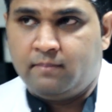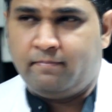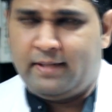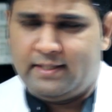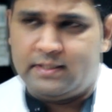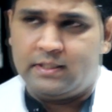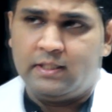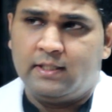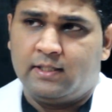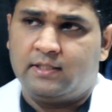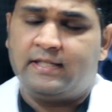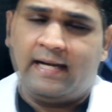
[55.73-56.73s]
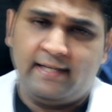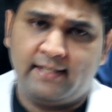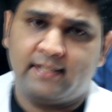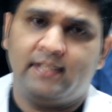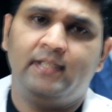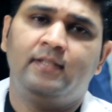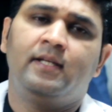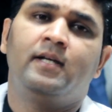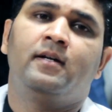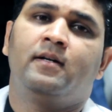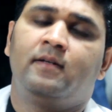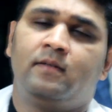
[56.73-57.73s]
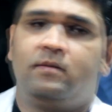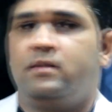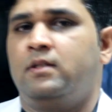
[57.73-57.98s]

but directly there are